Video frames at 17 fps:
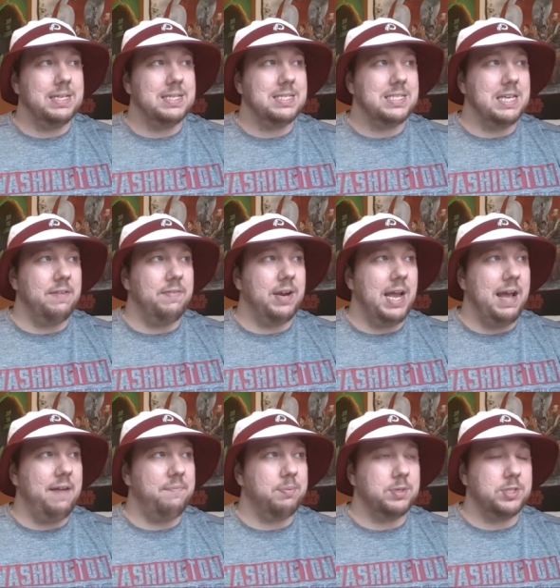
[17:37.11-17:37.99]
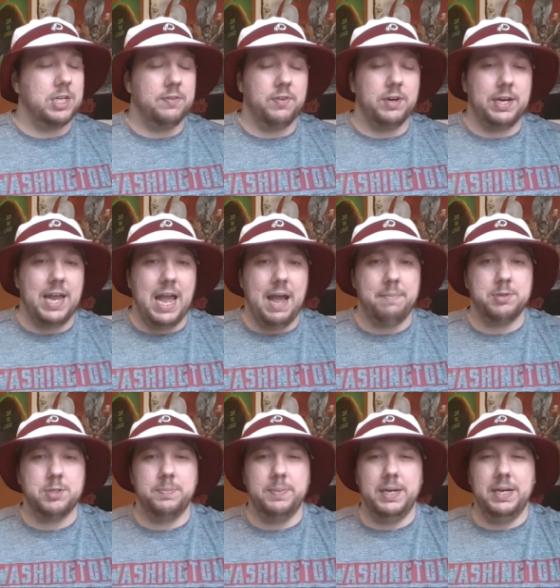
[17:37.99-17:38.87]
7.5% of our
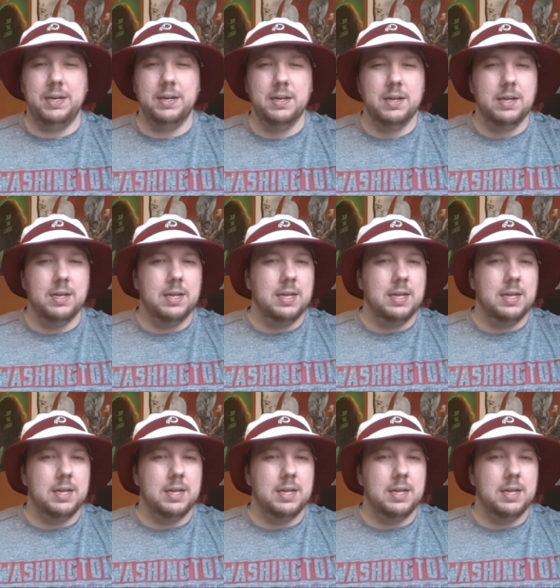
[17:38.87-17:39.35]
cap should be